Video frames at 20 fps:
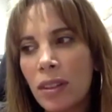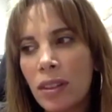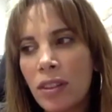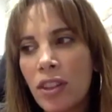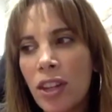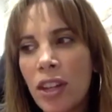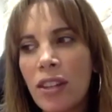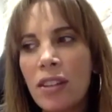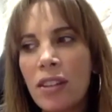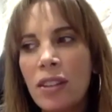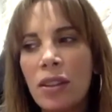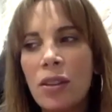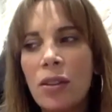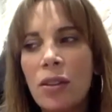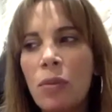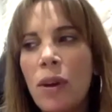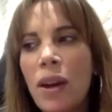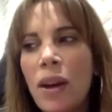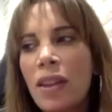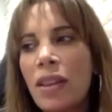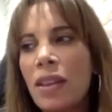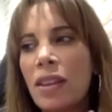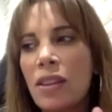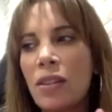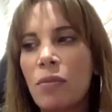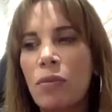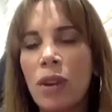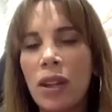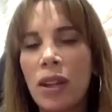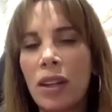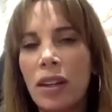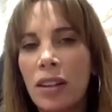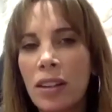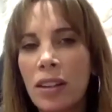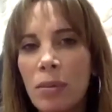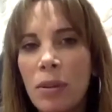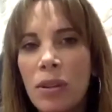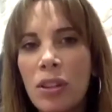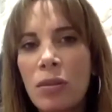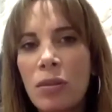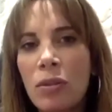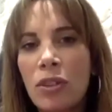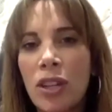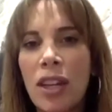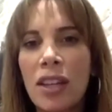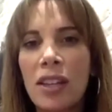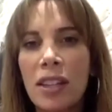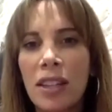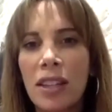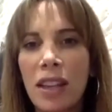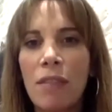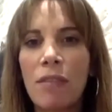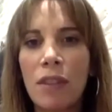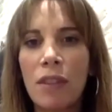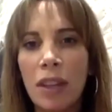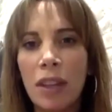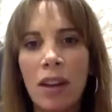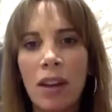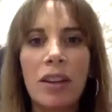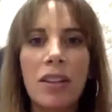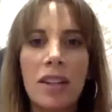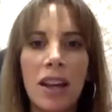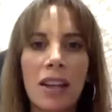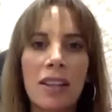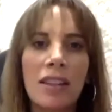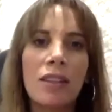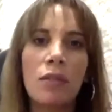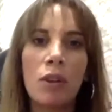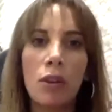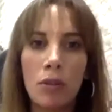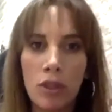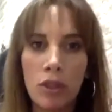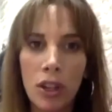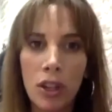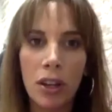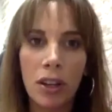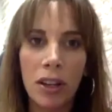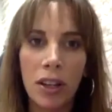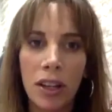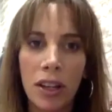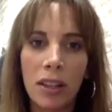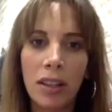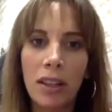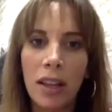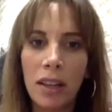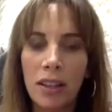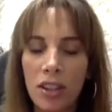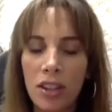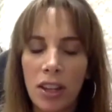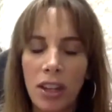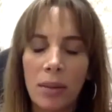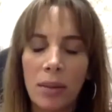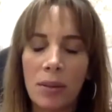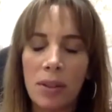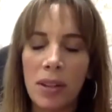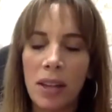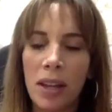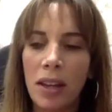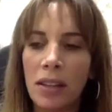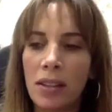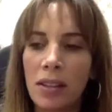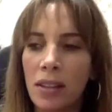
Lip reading: Jason, the way that it's written, especially with Jason, every character has their own journey, as Jacky was saying.